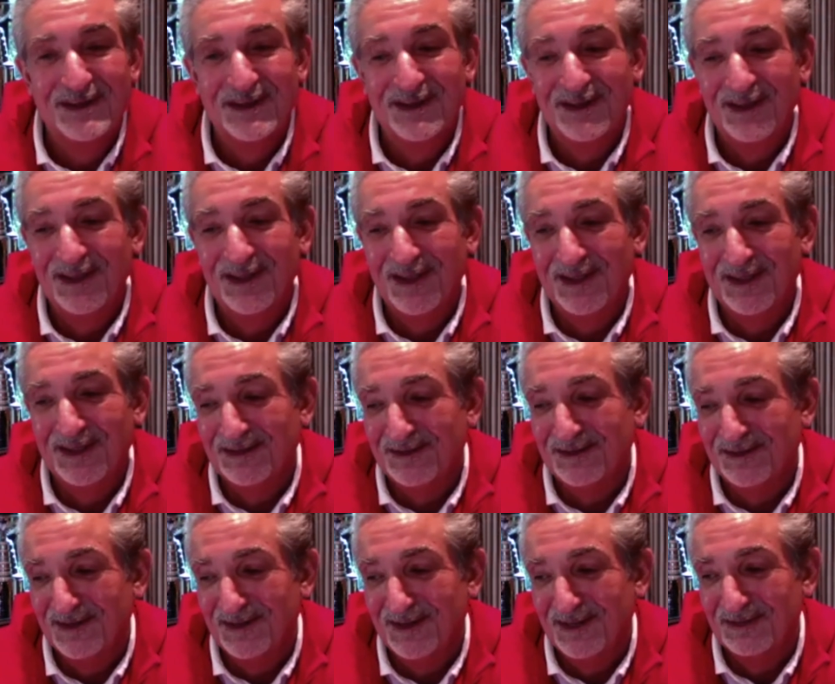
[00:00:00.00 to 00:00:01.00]

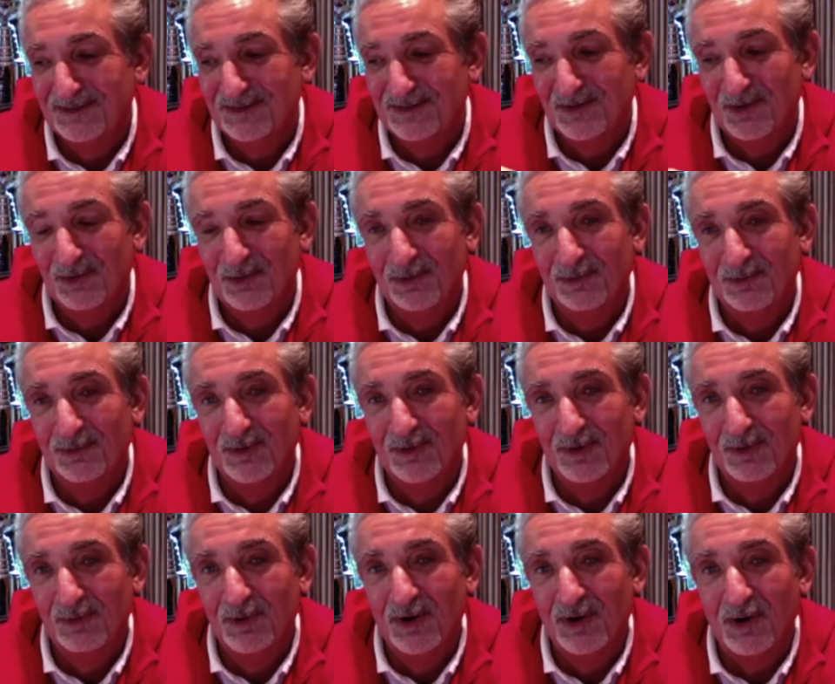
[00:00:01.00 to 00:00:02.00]
And so
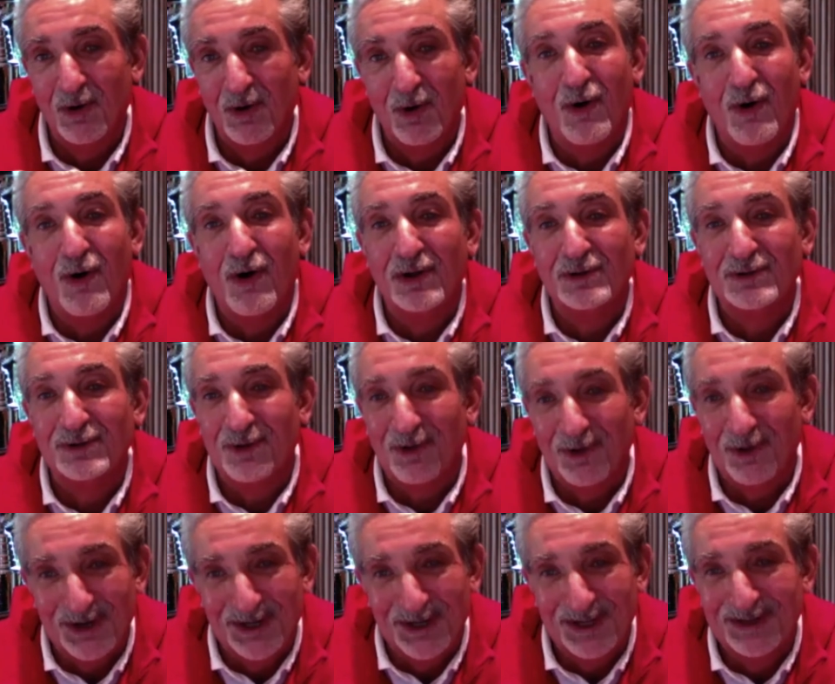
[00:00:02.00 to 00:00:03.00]
we're all
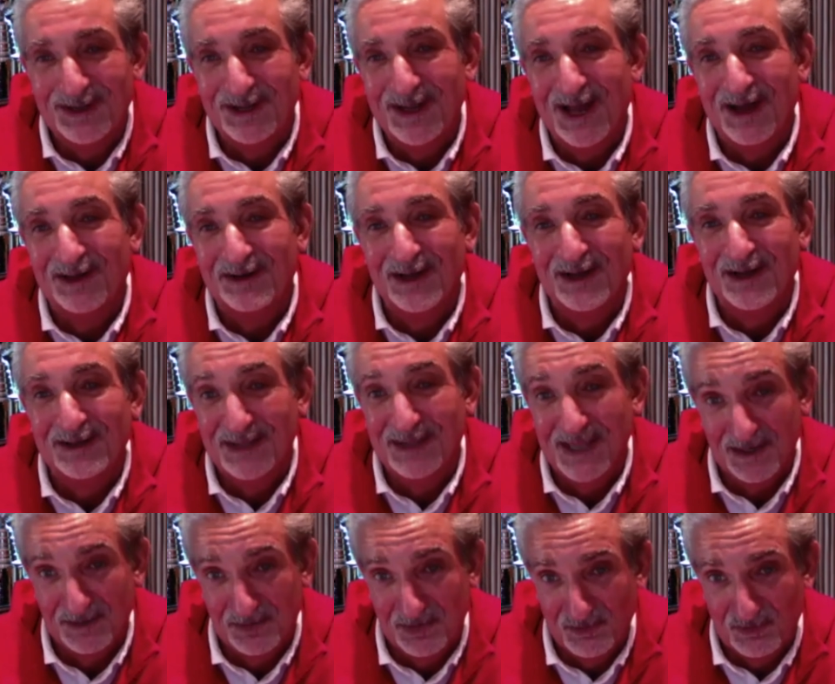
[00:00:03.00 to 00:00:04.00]
learning how to
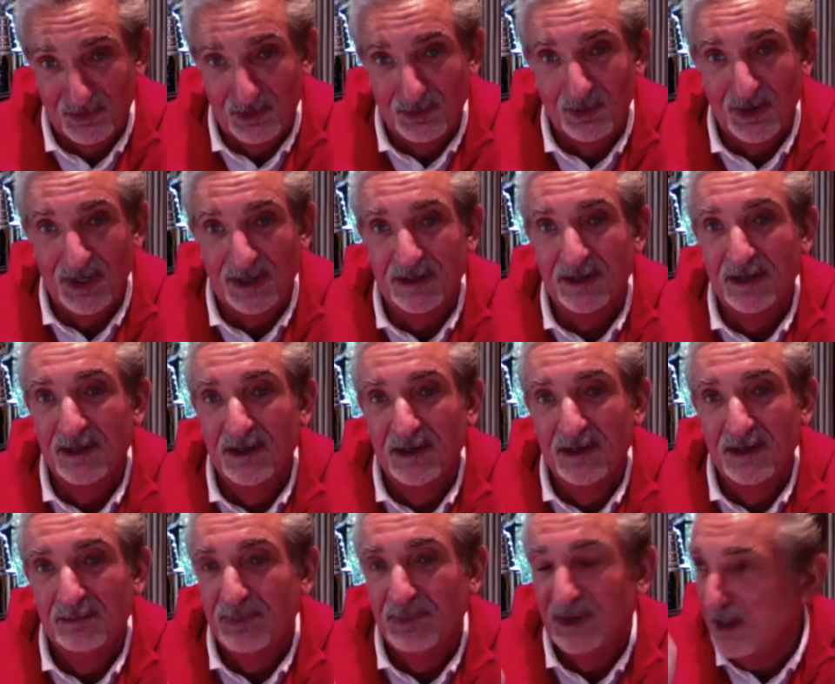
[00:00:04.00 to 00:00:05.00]
get through it.
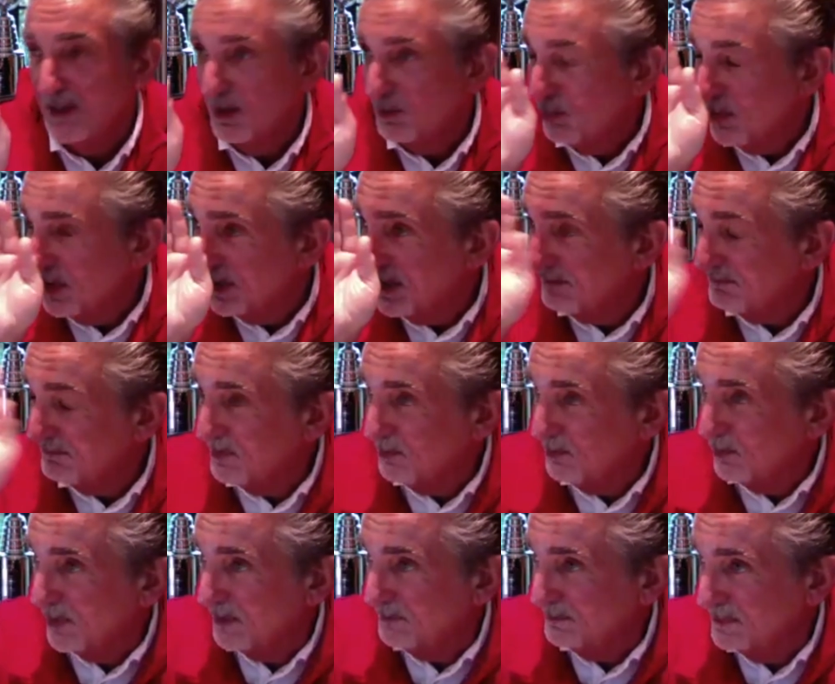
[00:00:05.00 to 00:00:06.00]
But I want
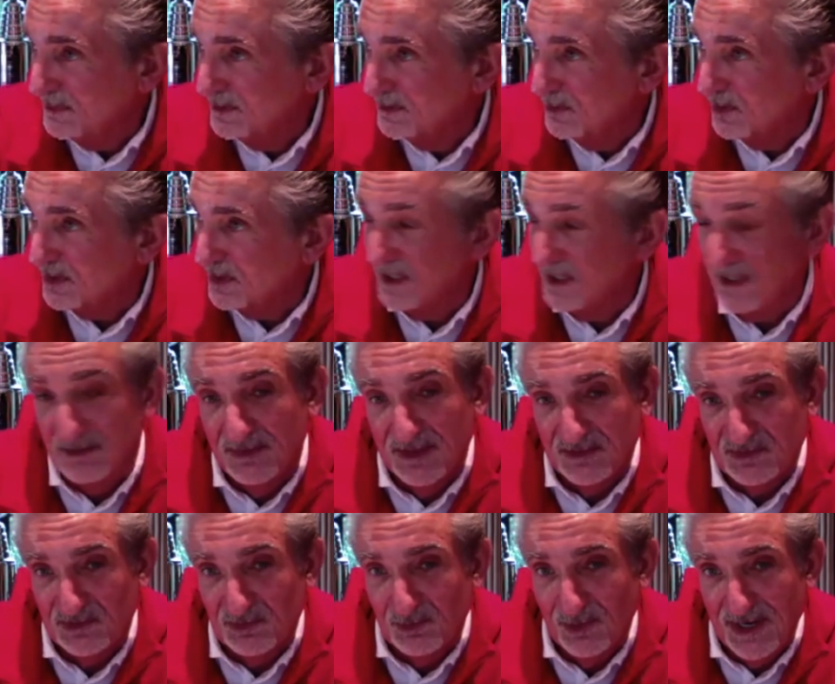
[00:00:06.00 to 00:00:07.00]
everyone looking
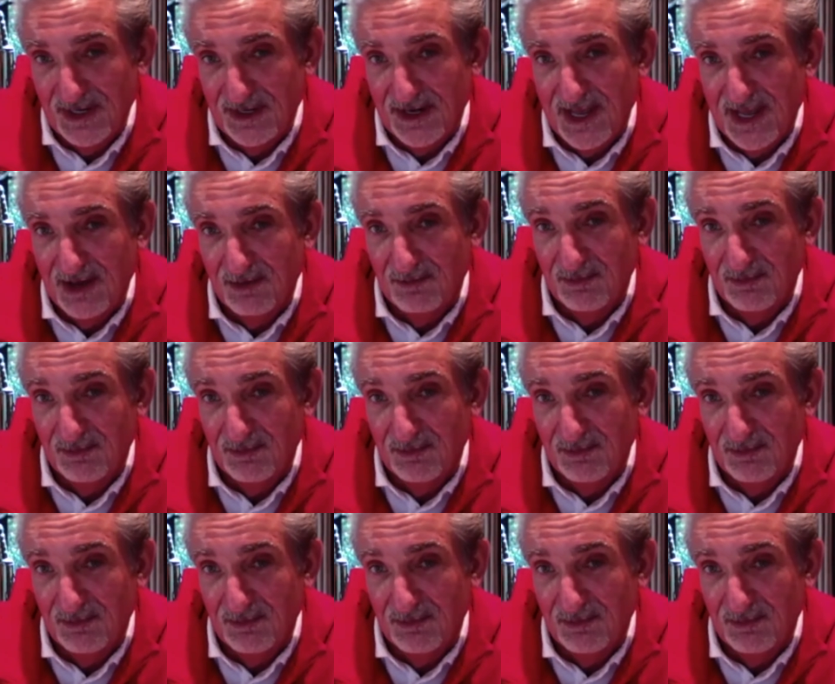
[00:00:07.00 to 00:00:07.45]
this way now,